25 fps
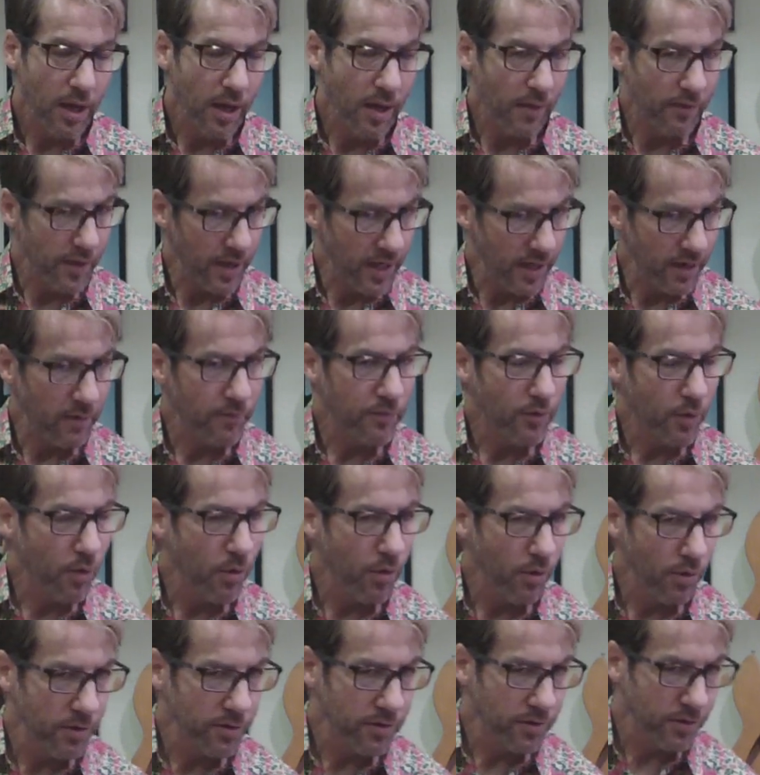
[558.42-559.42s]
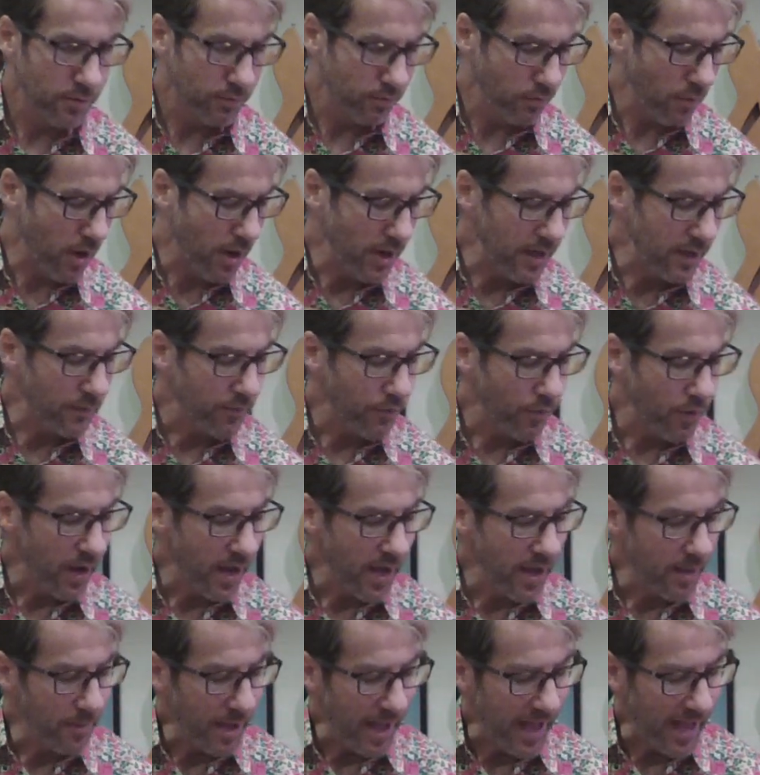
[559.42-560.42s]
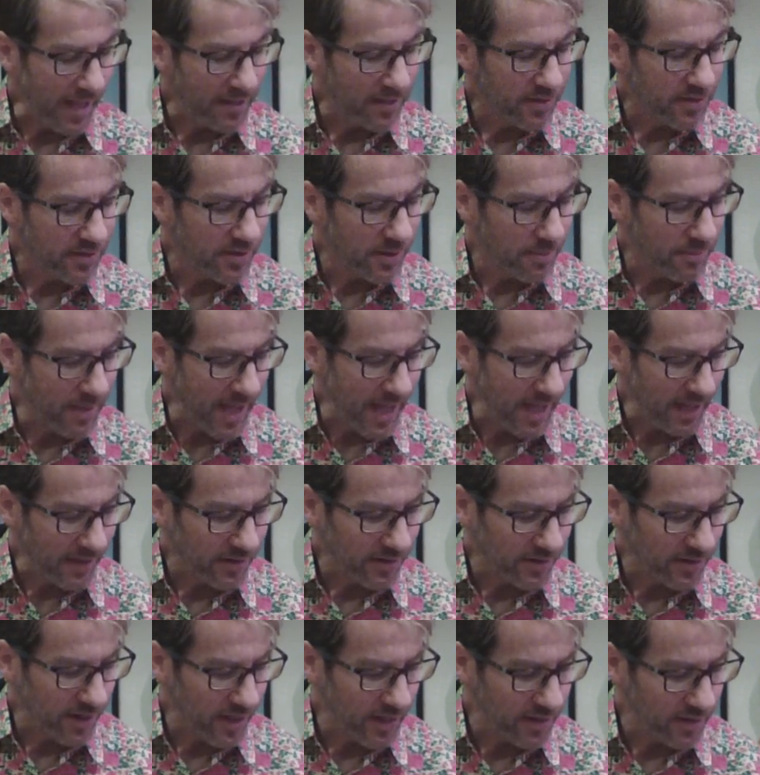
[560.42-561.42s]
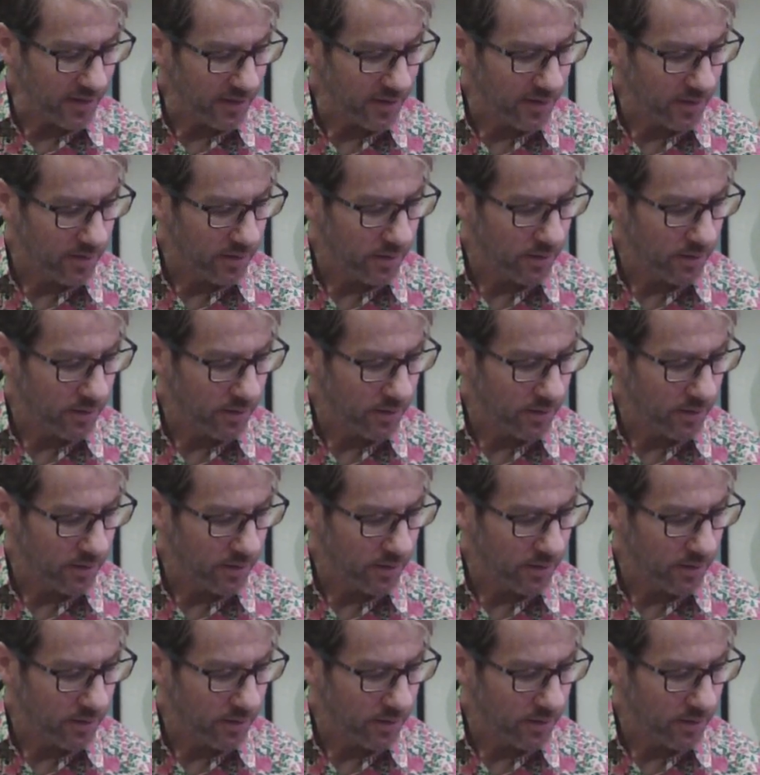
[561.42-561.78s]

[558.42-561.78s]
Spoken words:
And then, of course, Roddy Frame adds some accents.